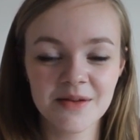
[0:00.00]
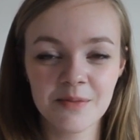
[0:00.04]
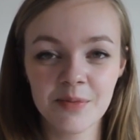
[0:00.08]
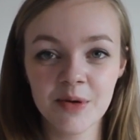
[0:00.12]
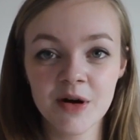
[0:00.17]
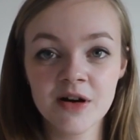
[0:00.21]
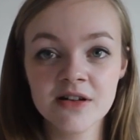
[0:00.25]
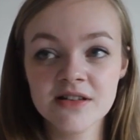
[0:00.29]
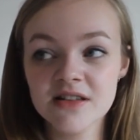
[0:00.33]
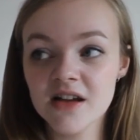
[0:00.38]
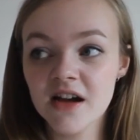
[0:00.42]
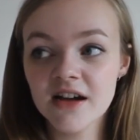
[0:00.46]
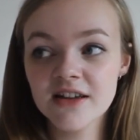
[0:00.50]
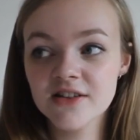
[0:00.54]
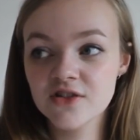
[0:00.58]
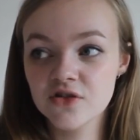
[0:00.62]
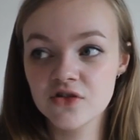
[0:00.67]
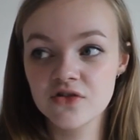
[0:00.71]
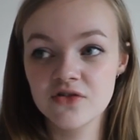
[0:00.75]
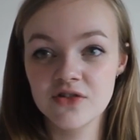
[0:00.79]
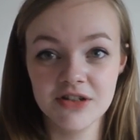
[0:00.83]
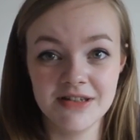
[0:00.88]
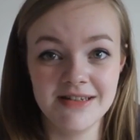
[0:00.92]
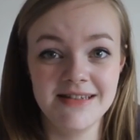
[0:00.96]
because I
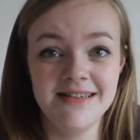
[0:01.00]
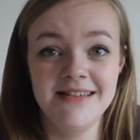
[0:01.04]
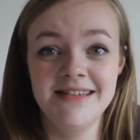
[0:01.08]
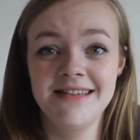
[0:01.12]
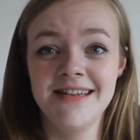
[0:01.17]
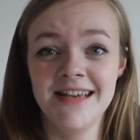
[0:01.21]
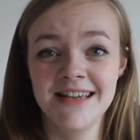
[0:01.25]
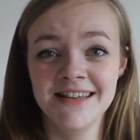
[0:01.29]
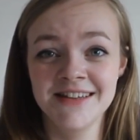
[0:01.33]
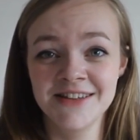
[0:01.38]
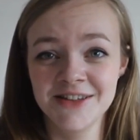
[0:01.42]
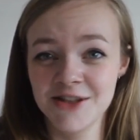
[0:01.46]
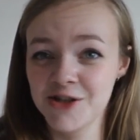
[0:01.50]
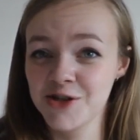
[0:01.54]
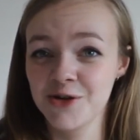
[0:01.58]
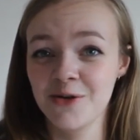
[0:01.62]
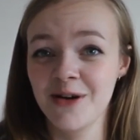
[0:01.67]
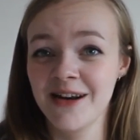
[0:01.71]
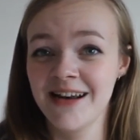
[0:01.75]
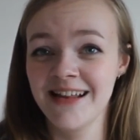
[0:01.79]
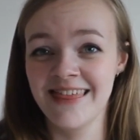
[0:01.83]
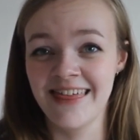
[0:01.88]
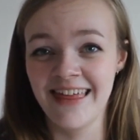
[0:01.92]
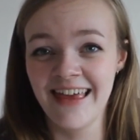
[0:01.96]
just didn't do
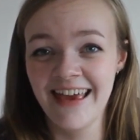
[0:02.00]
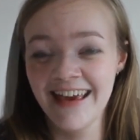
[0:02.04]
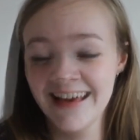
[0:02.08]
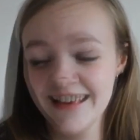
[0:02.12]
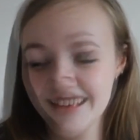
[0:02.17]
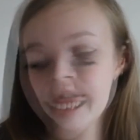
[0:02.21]
anything.